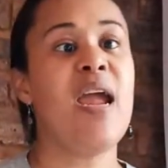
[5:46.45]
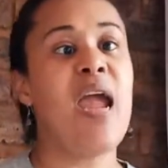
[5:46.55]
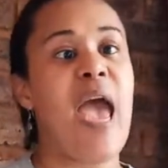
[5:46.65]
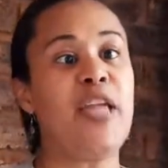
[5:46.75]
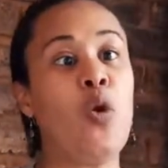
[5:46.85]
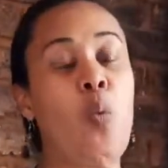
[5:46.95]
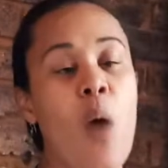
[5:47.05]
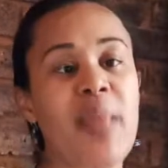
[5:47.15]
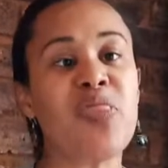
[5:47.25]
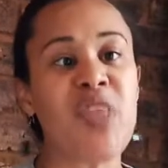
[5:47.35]
and you
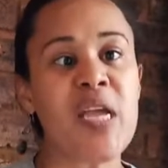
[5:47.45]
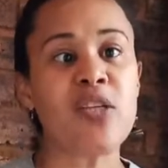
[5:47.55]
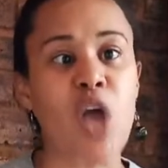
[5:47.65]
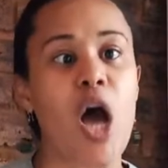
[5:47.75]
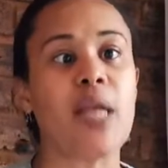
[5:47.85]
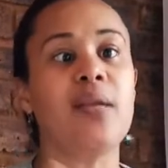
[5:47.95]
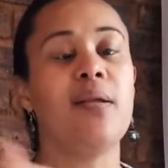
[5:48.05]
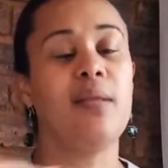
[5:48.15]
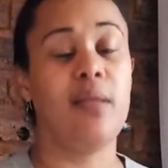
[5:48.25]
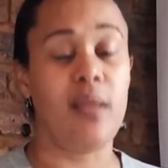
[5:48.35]
want things on
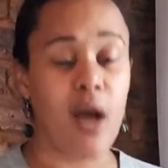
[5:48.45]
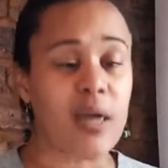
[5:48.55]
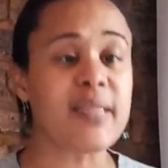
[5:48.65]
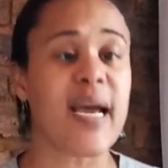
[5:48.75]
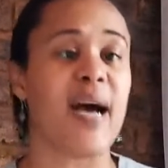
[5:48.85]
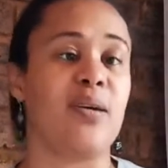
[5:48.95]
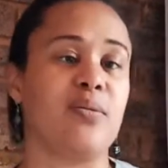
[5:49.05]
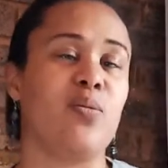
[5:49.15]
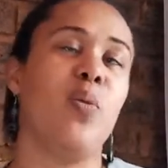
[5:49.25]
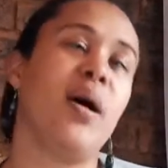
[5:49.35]
lockdown.
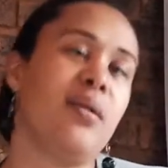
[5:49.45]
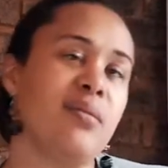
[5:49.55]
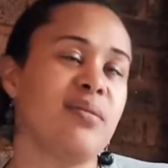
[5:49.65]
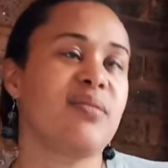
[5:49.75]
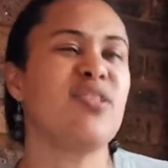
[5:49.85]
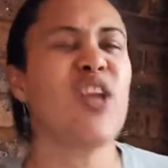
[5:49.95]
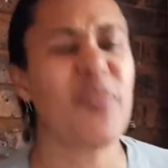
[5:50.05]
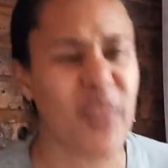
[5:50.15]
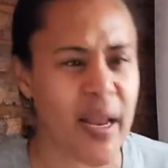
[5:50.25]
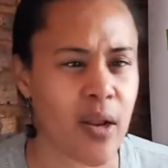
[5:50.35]
Well, not
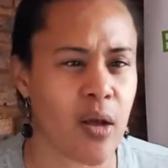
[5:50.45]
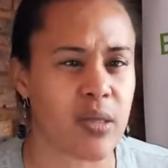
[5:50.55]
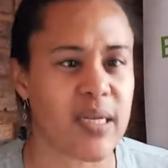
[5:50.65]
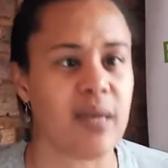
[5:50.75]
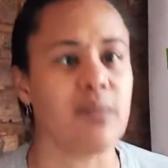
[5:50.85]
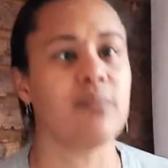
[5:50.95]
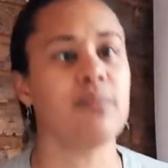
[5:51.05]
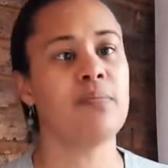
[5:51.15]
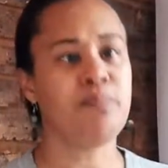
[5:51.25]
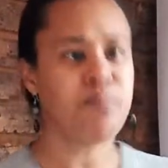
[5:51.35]
that lockdown,
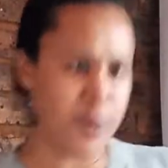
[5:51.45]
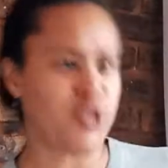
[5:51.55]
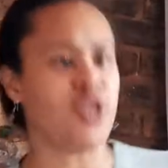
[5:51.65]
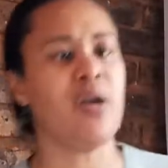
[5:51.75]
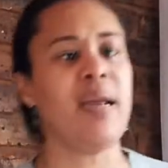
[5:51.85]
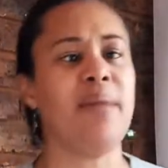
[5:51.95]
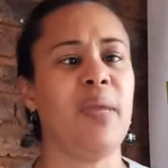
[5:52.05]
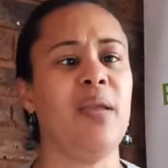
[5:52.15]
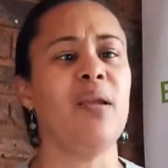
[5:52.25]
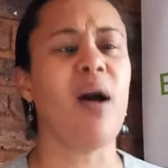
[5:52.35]
but you know what I
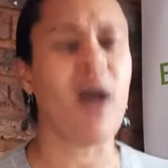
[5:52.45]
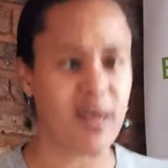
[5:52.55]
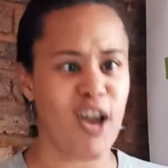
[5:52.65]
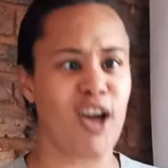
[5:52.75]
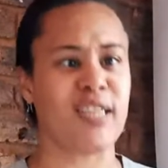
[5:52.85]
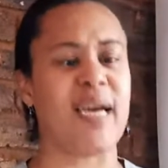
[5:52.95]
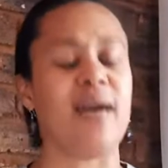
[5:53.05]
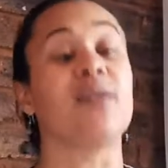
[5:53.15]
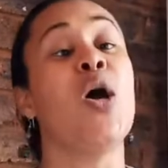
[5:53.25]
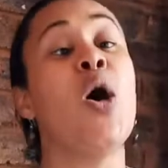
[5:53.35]
mean, on
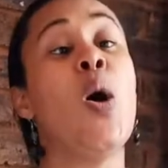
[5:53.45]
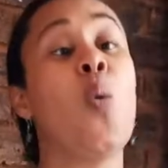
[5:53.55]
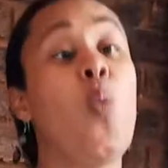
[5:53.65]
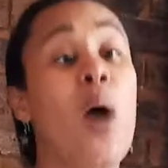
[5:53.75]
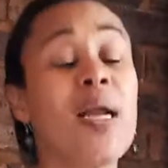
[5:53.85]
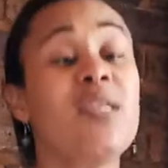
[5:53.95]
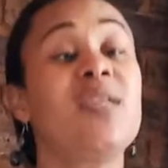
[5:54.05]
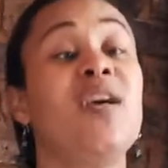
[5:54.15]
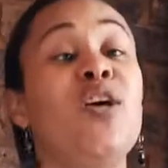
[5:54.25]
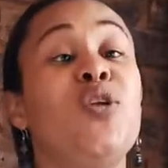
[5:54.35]
lockdown. What
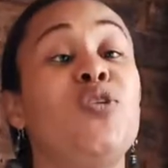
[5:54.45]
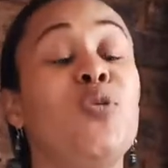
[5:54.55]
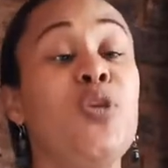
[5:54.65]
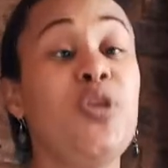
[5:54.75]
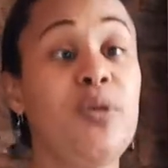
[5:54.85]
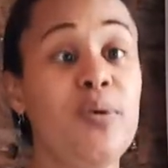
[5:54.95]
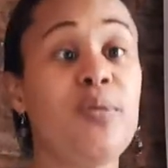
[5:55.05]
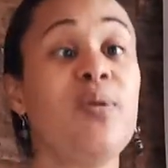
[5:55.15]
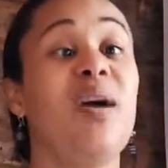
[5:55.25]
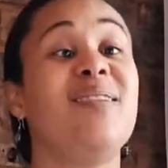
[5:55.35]
do
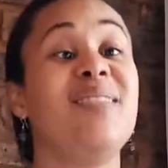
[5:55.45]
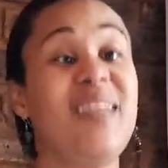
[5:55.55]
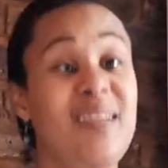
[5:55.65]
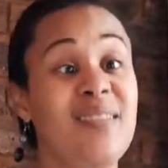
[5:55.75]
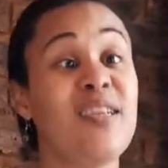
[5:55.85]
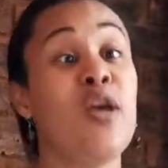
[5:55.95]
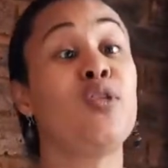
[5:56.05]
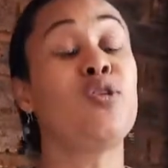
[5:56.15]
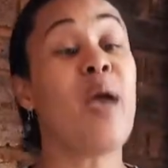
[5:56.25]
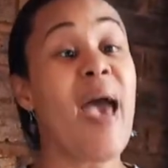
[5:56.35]
you need
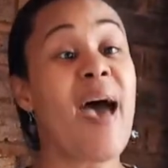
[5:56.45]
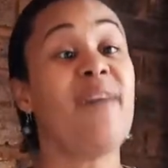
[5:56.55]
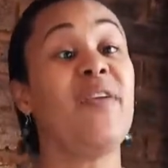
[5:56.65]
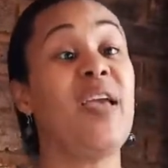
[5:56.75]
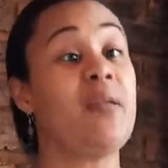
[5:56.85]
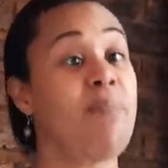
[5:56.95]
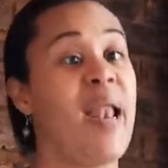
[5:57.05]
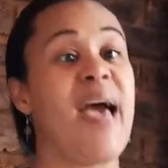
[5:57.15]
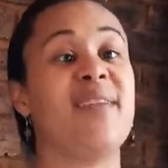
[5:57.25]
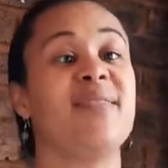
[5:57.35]
to have in
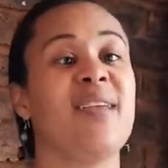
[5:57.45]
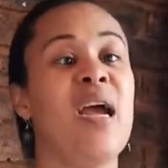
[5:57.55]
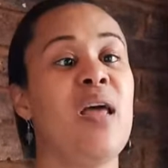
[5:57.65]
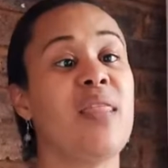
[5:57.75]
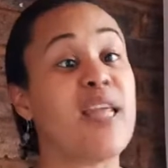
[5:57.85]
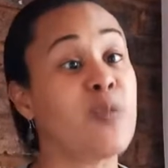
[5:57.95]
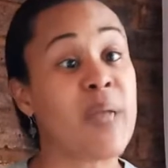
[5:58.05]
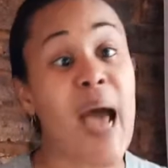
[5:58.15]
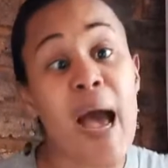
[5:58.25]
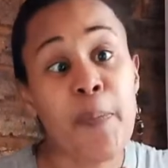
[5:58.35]
place? That's what
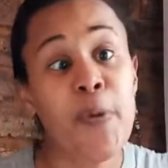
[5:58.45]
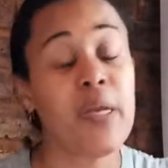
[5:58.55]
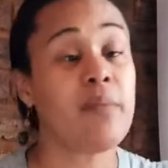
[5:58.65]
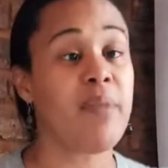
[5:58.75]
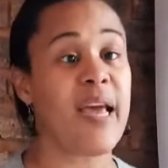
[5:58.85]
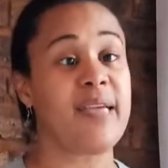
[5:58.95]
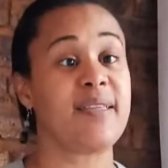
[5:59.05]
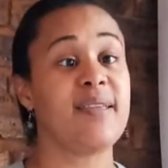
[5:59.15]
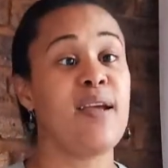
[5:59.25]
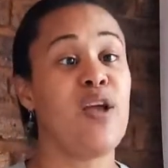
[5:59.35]
I put in
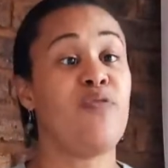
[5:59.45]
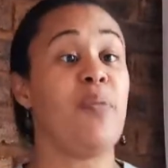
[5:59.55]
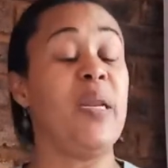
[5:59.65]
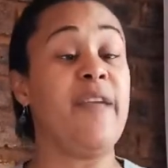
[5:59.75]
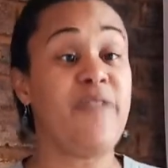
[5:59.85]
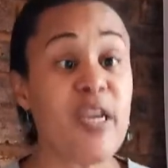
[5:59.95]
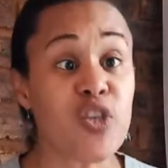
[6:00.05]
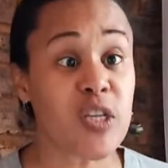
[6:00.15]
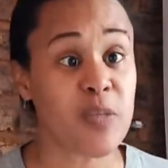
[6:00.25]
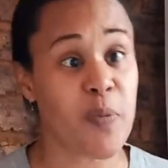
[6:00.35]
place from an
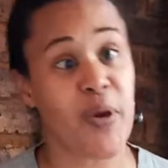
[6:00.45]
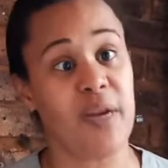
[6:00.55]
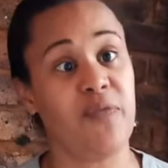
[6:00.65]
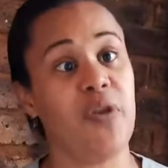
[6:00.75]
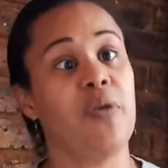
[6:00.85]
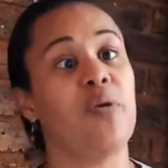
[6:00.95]
evictions point of view.